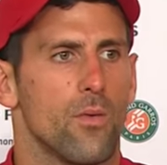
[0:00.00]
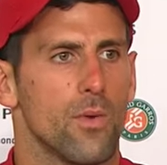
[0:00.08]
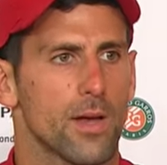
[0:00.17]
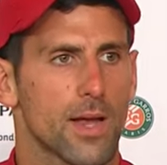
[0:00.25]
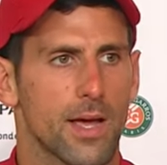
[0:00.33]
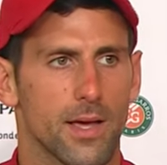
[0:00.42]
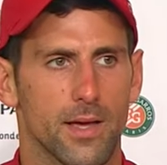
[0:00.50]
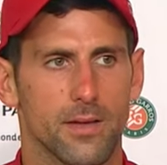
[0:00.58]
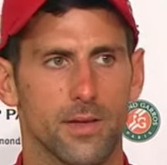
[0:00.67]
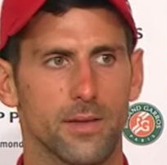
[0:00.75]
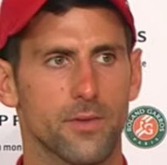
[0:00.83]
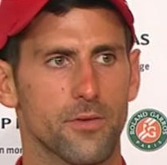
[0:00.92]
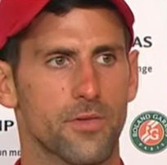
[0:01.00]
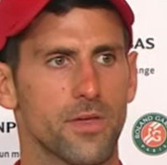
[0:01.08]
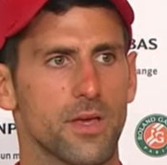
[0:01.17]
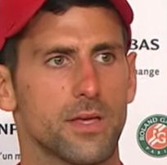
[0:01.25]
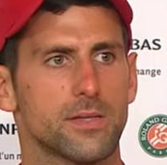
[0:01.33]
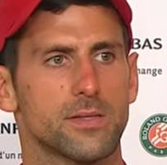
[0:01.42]
Well, I don't
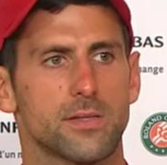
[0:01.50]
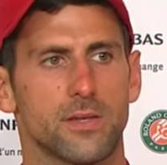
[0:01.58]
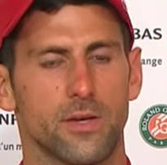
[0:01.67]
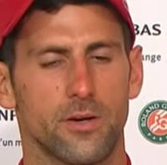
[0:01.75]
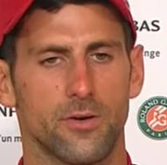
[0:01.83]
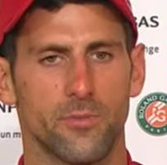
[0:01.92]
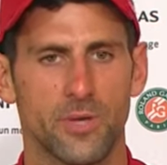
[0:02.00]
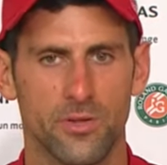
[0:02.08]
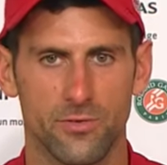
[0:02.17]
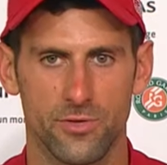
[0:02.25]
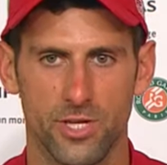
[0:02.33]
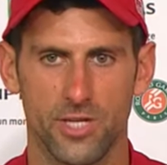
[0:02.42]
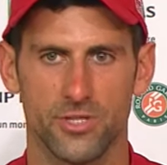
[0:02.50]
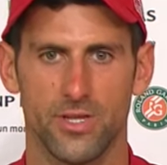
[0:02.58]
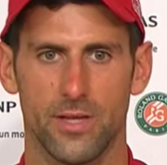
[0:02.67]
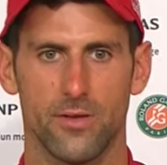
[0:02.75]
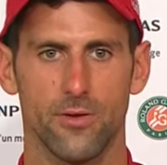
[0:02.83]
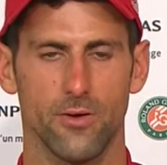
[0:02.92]
think it's on me to judge
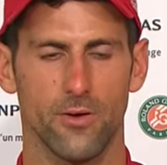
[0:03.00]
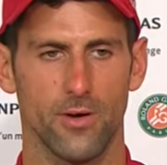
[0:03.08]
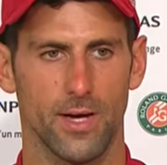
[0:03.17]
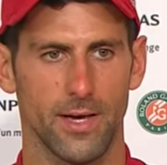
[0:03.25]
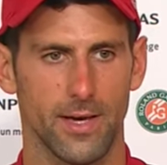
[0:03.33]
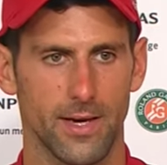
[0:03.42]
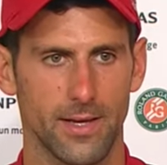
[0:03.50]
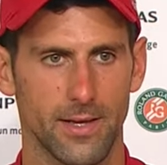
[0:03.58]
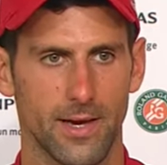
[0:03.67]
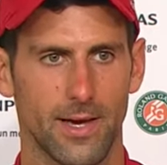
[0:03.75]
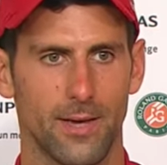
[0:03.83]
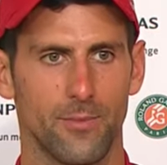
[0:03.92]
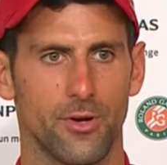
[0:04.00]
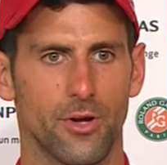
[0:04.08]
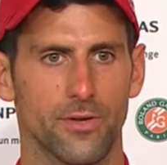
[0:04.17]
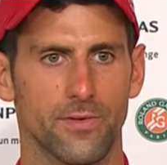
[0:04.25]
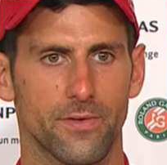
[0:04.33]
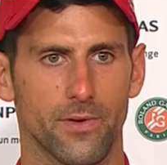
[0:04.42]
that, you know. I'm
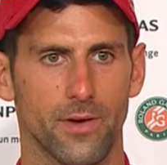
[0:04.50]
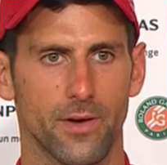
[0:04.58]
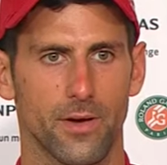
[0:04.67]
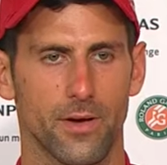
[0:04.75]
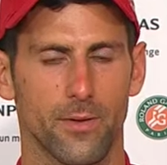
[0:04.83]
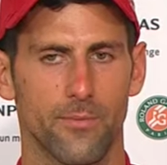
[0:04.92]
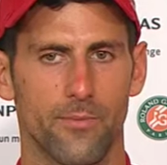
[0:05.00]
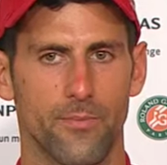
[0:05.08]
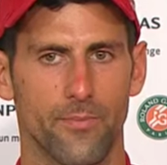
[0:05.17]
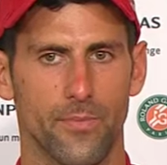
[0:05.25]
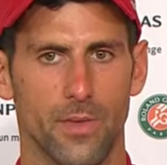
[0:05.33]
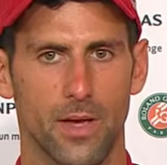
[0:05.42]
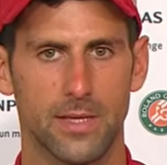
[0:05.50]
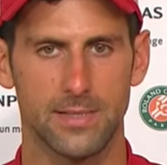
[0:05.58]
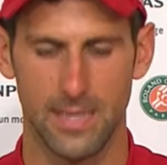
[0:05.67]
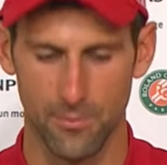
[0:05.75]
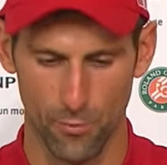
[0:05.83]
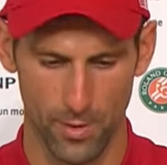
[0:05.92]
not... in
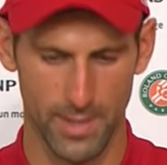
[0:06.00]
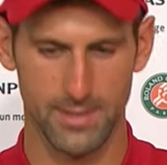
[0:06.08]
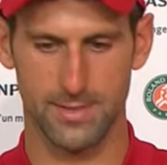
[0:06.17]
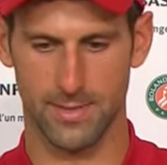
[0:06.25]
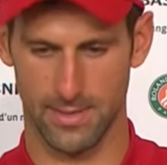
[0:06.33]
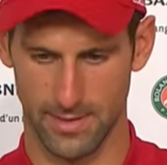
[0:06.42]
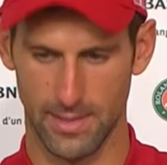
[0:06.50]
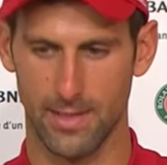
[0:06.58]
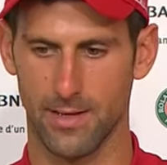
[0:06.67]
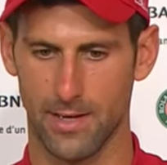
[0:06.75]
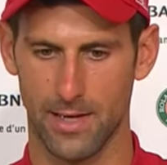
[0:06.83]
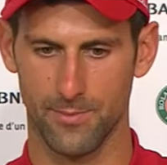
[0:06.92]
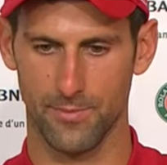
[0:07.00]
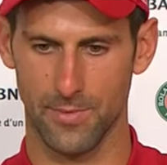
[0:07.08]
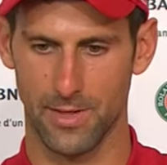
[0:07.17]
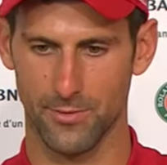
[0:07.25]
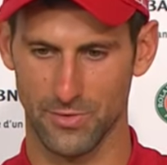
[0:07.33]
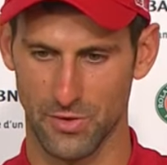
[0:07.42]
some ways,
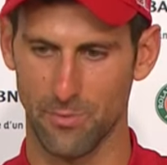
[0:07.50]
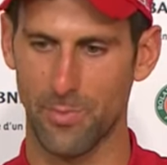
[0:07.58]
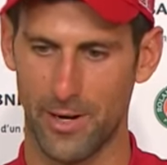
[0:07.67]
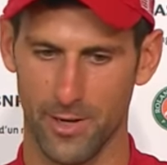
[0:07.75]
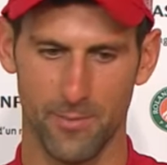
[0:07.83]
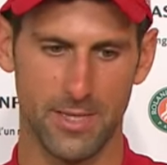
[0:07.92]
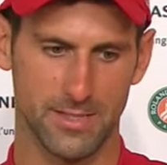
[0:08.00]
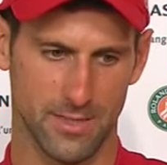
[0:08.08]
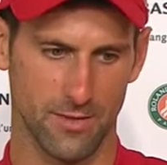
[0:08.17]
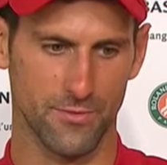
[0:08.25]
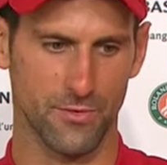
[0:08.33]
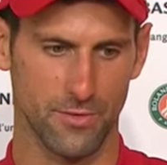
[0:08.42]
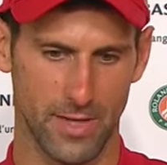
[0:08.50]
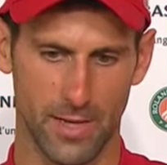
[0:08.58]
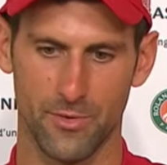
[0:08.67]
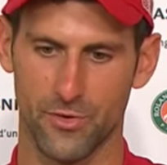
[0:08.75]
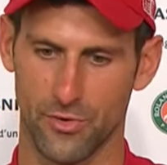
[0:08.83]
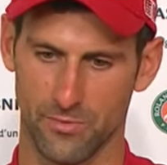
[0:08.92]
I was comparing myself to
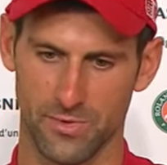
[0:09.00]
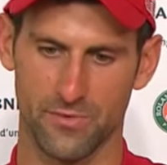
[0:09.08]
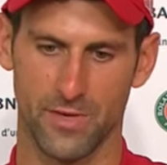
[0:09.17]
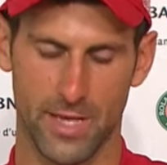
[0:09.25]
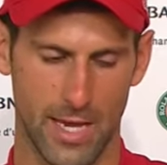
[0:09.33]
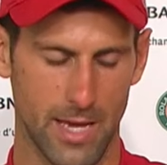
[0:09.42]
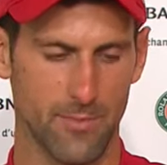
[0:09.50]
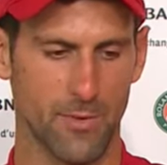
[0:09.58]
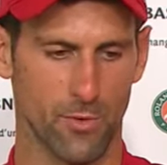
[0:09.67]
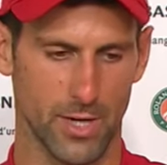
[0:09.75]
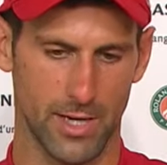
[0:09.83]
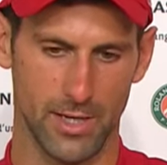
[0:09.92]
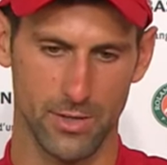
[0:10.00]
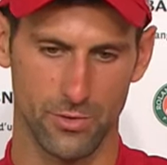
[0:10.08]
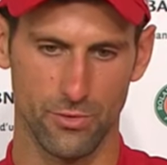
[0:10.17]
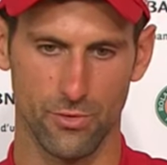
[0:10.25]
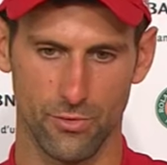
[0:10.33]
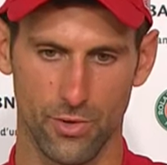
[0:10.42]
them in terms of game and what I need
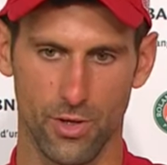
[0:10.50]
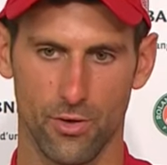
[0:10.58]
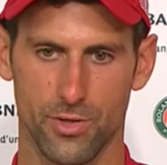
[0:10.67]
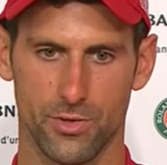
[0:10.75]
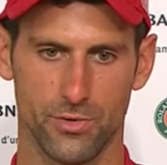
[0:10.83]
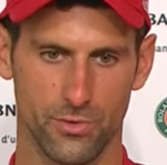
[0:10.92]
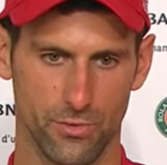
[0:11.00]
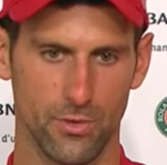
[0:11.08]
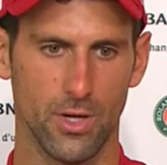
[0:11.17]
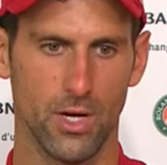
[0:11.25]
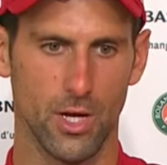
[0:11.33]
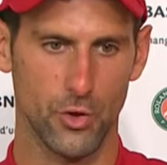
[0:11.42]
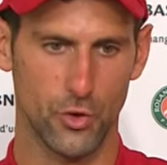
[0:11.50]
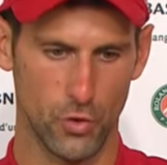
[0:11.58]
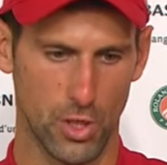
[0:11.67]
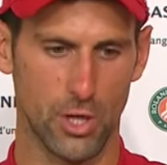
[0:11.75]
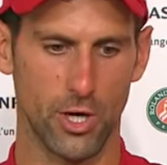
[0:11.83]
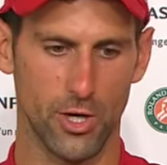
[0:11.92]
to do in order to
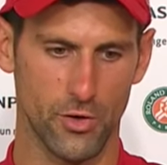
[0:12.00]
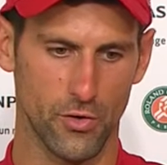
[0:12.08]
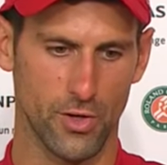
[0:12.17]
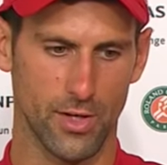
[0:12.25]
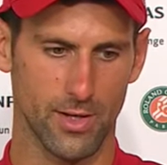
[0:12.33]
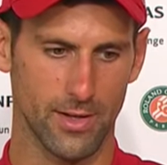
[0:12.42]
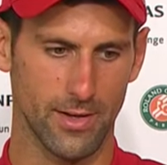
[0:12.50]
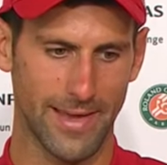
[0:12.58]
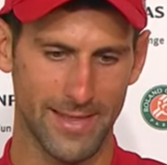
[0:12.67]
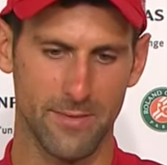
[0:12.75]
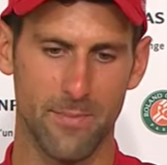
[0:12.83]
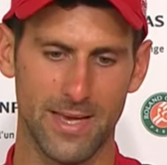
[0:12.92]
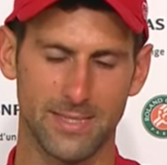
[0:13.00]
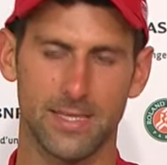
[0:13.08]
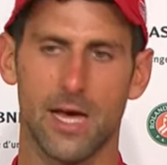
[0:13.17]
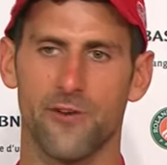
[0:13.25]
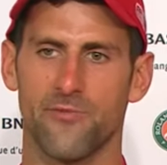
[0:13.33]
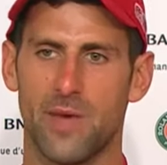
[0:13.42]
learn, to get the best
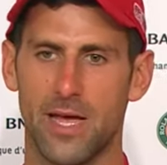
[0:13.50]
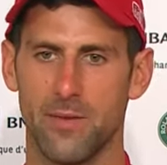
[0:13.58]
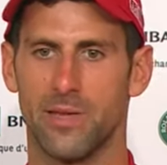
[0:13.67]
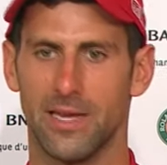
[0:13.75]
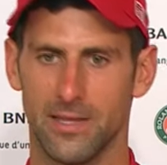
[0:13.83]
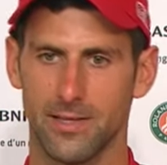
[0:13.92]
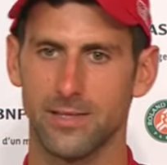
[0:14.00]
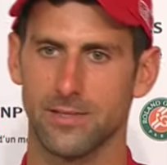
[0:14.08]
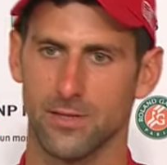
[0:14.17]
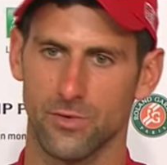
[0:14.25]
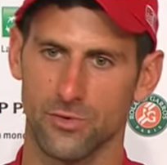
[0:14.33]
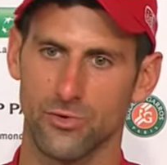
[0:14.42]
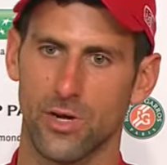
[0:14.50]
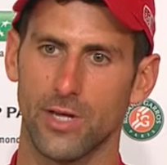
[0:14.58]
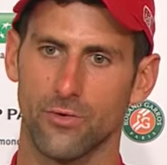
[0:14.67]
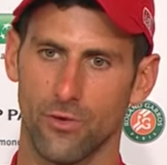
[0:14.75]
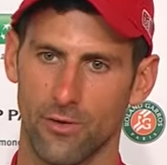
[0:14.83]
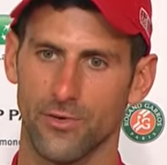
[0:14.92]
out of my abilities, and to try
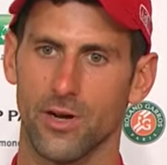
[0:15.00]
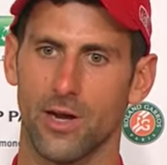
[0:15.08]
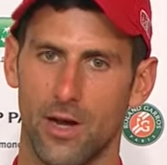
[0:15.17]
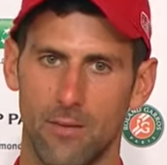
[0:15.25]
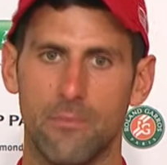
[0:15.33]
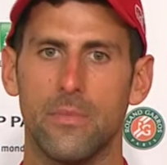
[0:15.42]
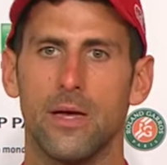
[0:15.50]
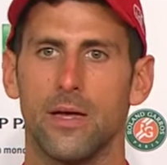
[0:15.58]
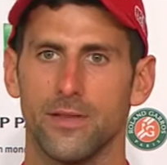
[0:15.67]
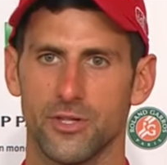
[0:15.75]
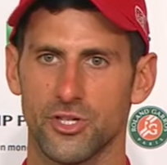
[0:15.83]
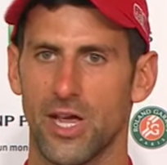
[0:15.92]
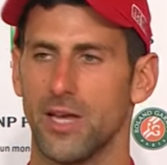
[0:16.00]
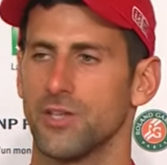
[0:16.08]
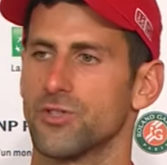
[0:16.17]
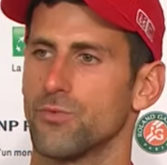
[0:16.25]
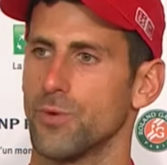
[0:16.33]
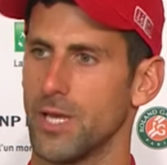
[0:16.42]
to overcome the
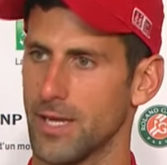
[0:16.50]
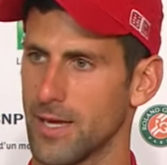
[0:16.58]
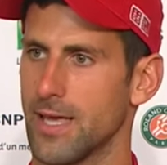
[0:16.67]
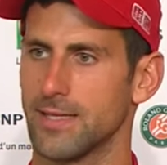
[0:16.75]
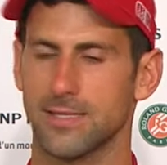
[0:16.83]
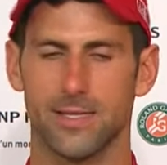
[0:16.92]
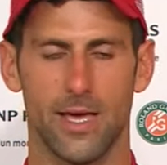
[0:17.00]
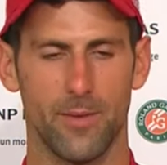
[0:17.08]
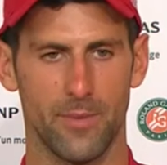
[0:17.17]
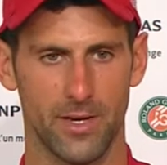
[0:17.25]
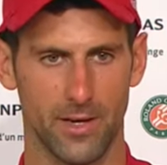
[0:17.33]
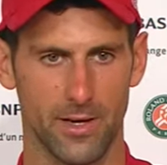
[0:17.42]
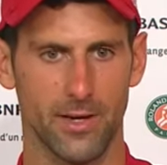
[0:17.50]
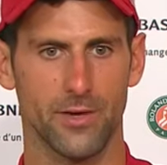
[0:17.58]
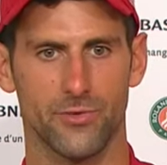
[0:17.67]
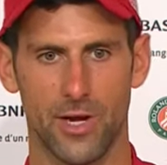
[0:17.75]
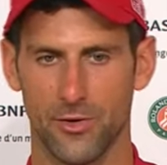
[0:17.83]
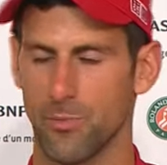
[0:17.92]
challenge of winning against them
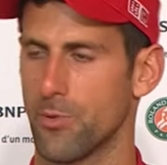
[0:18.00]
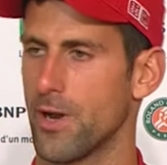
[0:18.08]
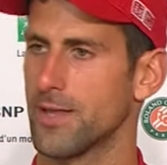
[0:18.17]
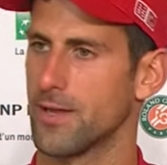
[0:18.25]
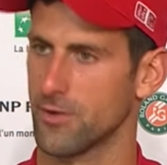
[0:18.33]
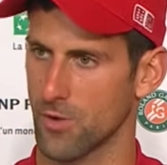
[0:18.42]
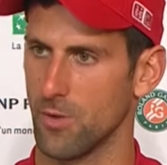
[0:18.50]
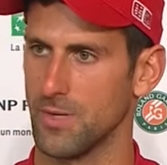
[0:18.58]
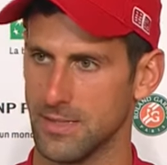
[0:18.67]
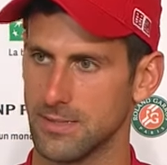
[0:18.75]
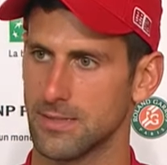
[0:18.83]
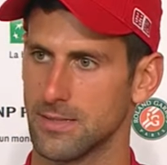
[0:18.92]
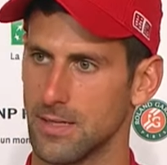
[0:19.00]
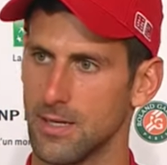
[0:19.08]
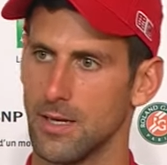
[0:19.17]
and try to break their dominance.